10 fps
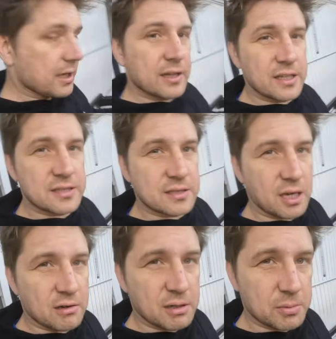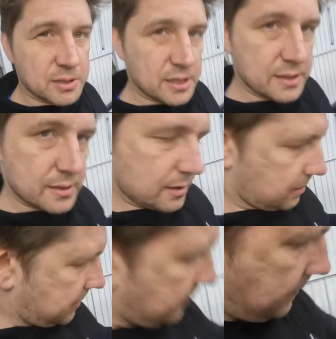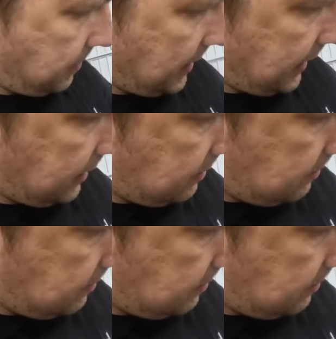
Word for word: this turret, which is a bit of a pain,